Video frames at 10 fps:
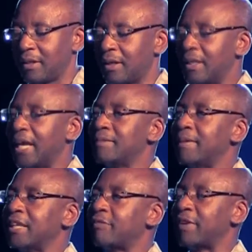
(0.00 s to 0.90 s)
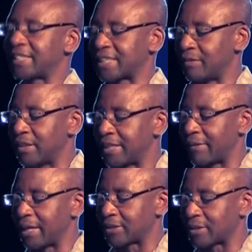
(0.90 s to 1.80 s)
led by the Festival
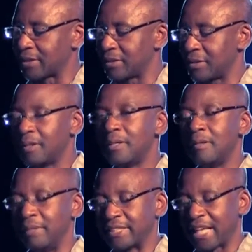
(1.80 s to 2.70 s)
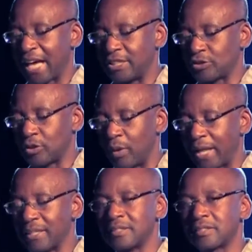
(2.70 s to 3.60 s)
Director, Mrs. Andrew
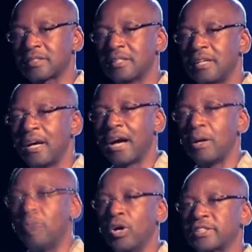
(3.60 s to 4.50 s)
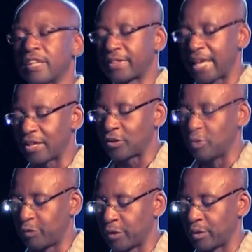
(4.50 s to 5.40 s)
Wells, I want to thank you
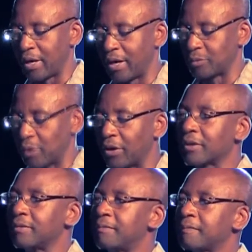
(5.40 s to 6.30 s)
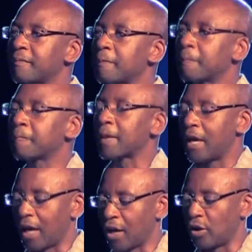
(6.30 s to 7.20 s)
for your hard work.
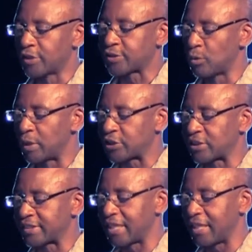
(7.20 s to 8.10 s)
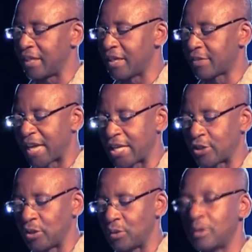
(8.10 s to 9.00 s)
I also wish to say thank
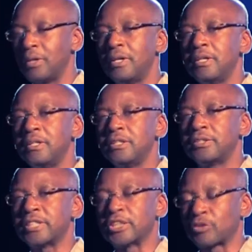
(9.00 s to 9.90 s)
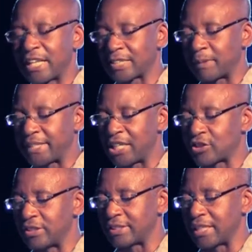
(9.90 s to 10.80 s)
you to the
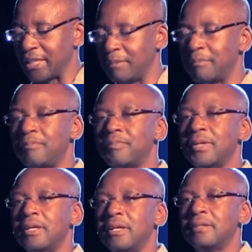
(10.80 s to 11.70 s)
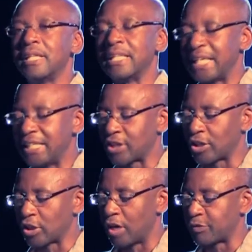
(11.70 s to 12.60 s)
transportation team, the
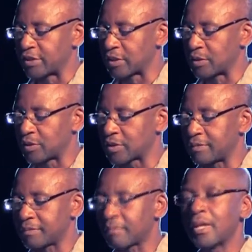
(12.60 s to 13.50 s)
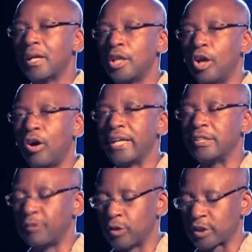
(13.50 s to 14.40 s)
liaison officers, law
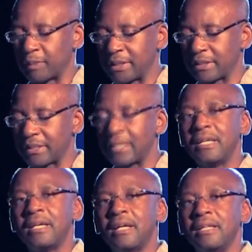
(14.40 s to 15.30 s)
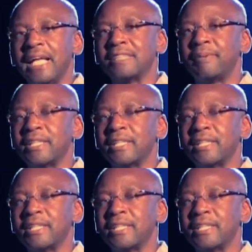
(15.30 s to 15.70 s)
enforcement, led by